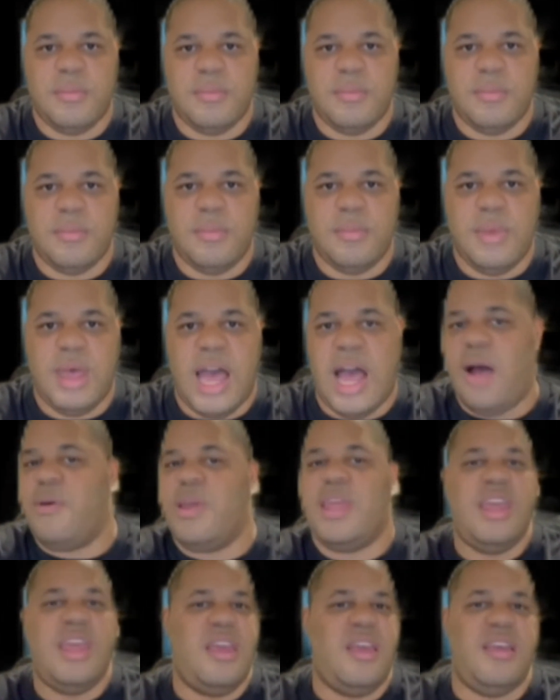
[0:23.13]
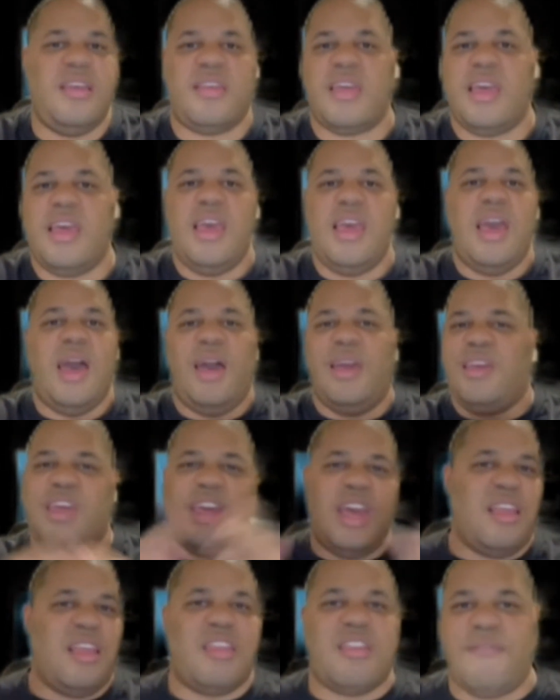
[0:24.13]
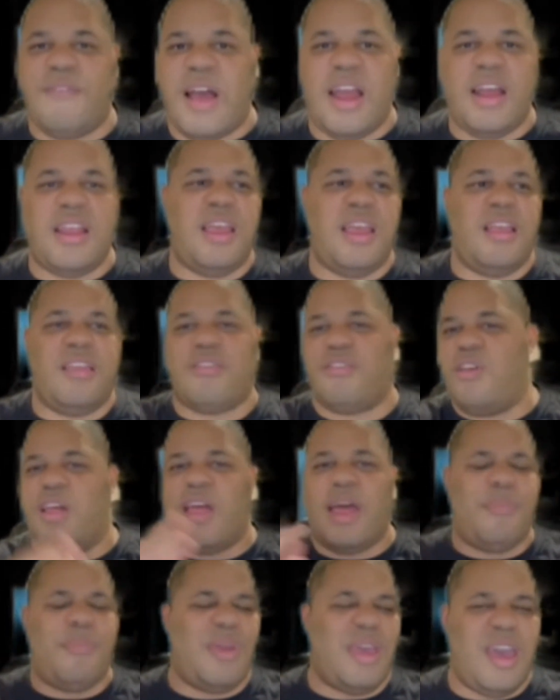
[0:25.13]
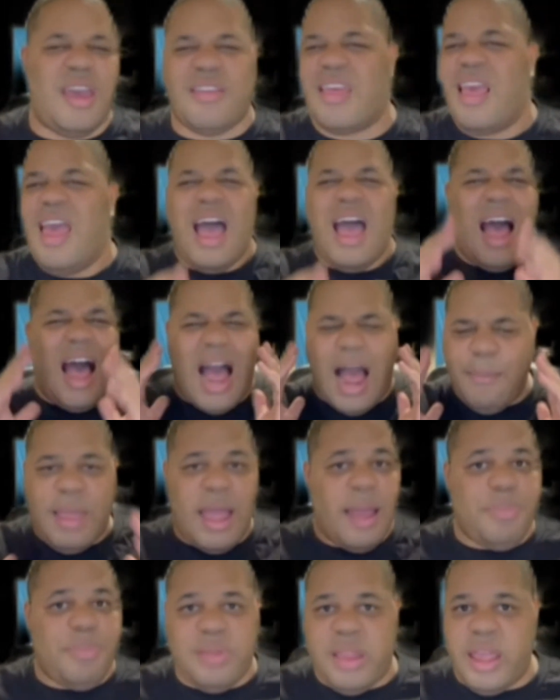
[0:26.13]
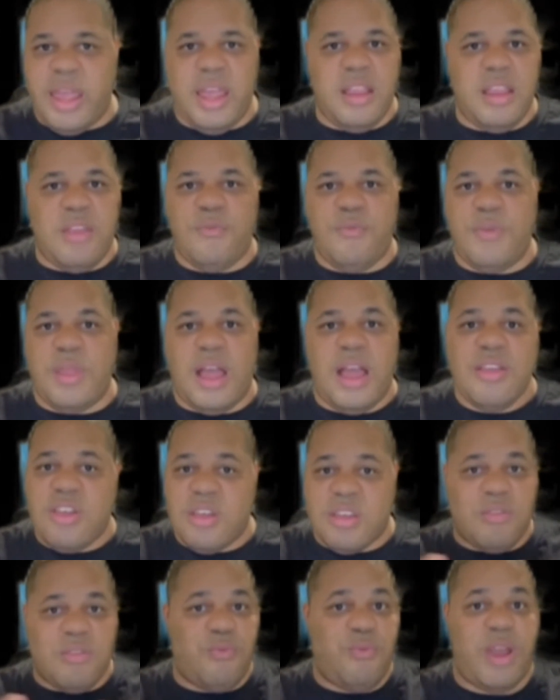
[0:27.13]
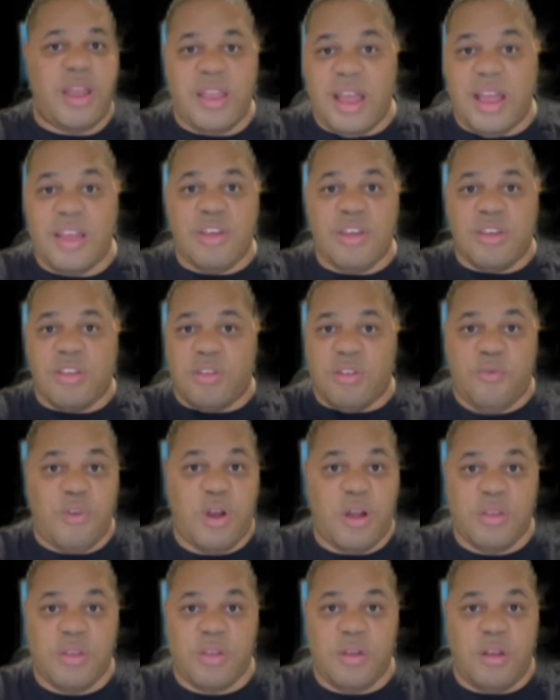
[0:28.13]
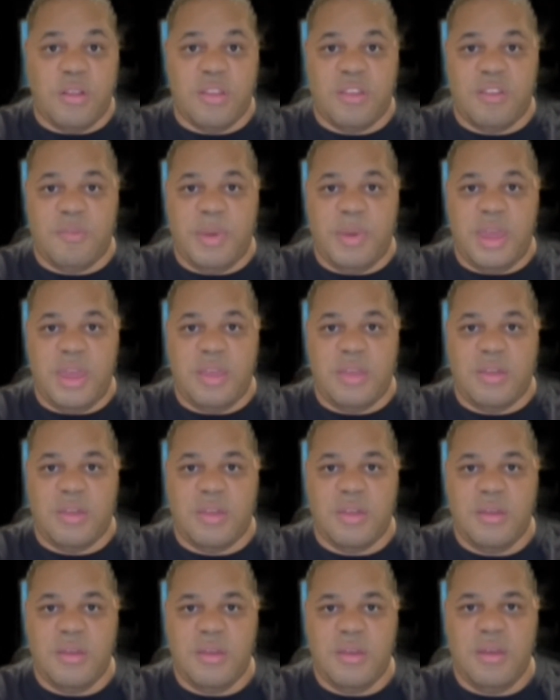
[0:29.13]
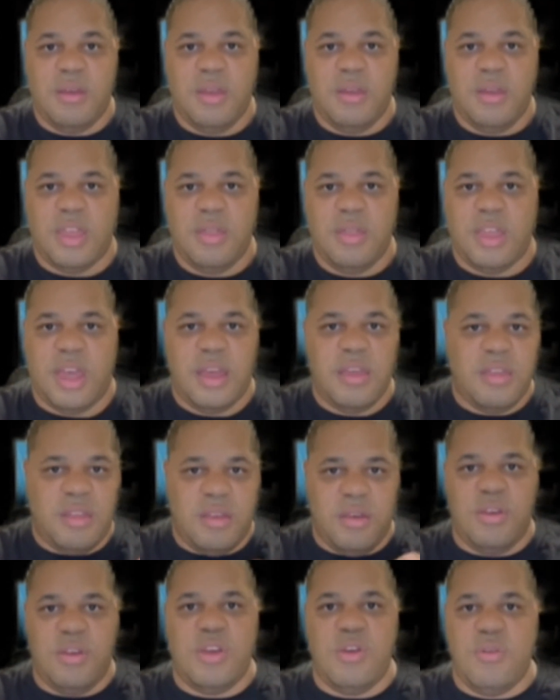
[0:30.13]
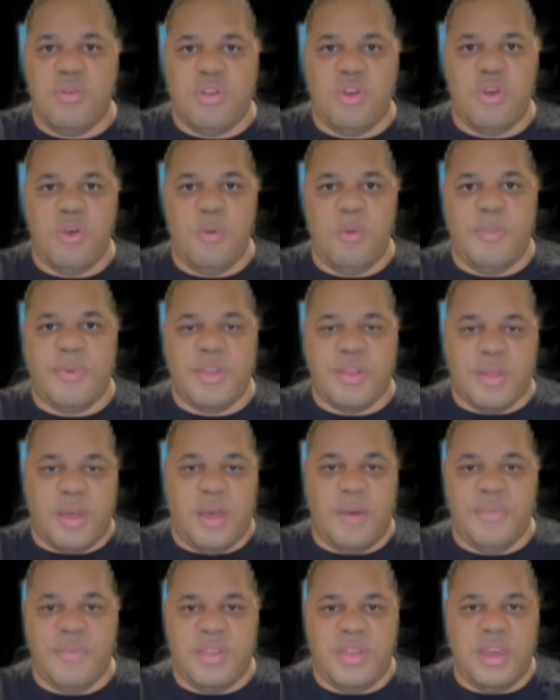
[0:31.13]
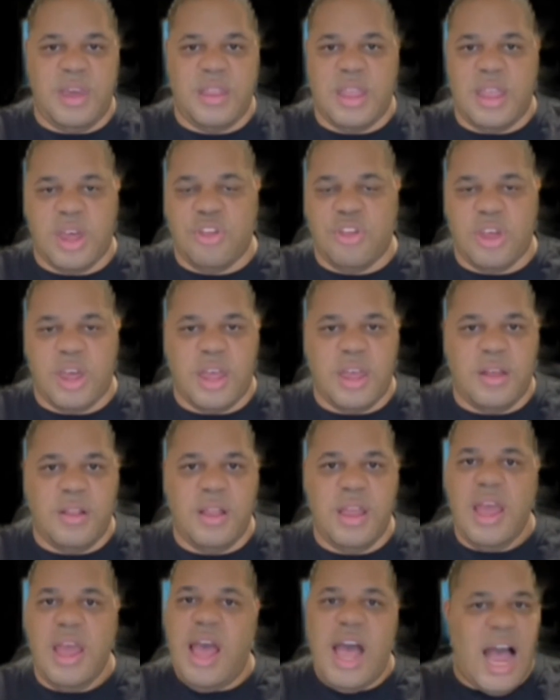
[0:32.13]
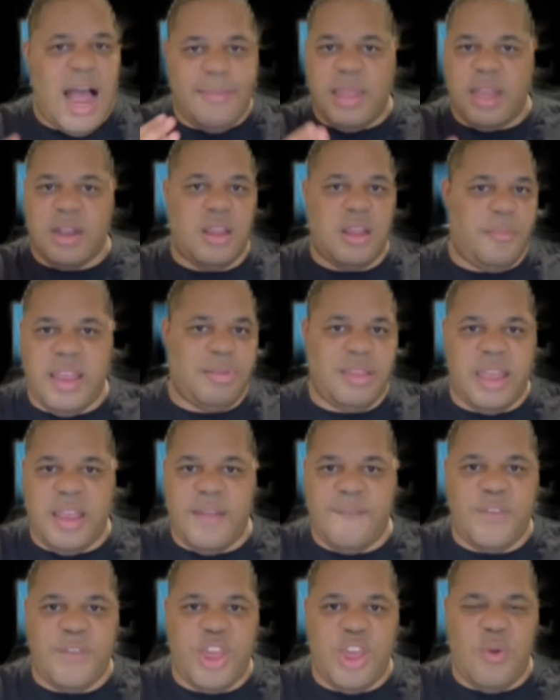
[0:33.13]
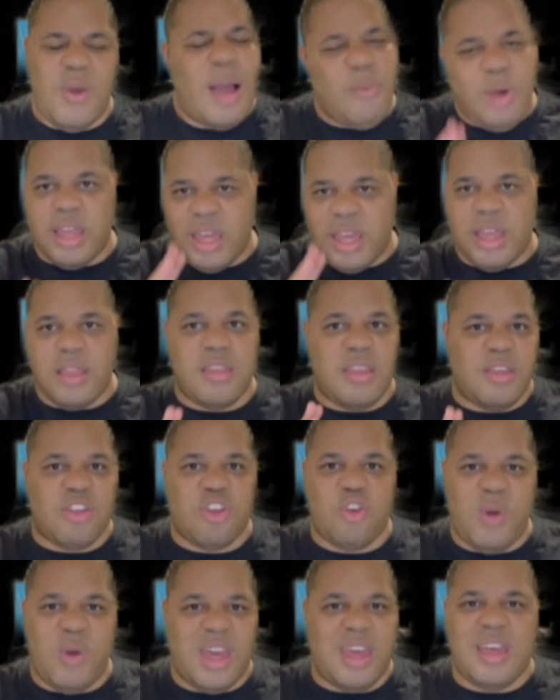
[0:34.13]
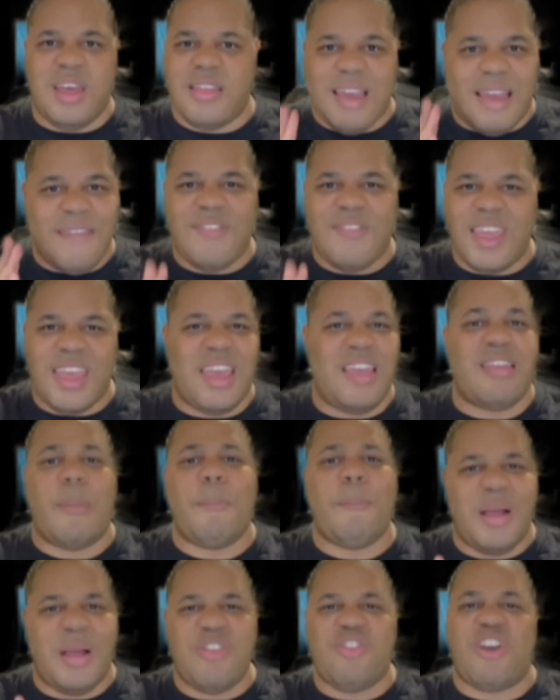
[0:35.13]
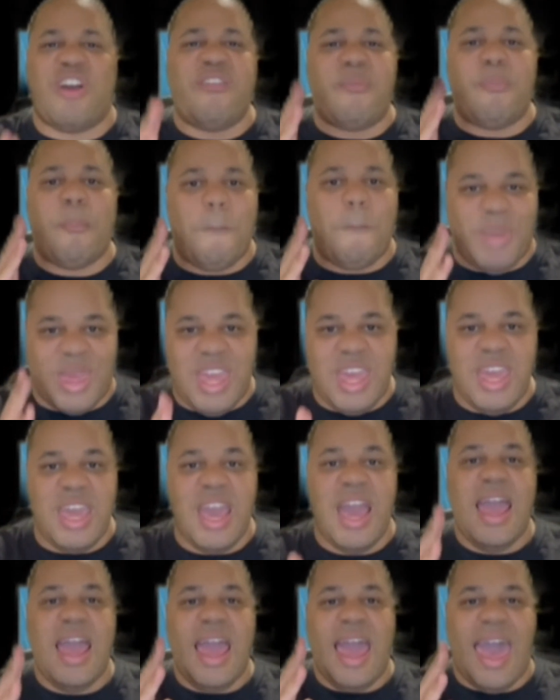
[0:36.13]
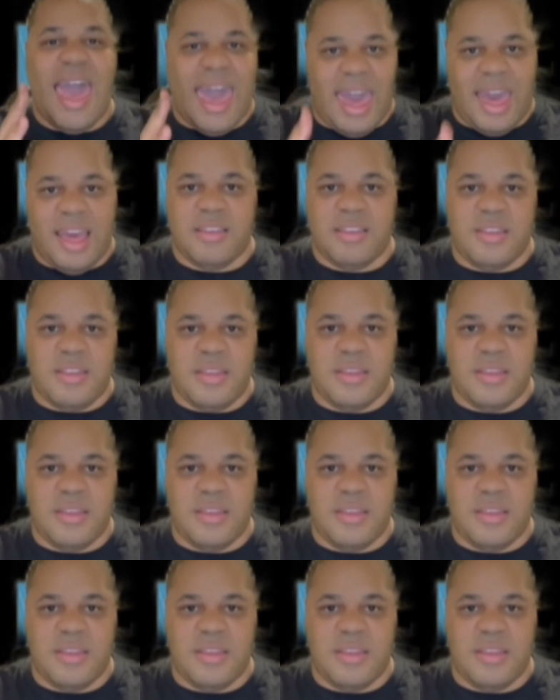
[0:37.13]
How he's against violence and all that BS. I'm not playing the. I just saw the speech, thanks to YouTube's CNN channel. I'm not gonna play it for you. I'm gonna get this quick because I think it's a bunch of BS.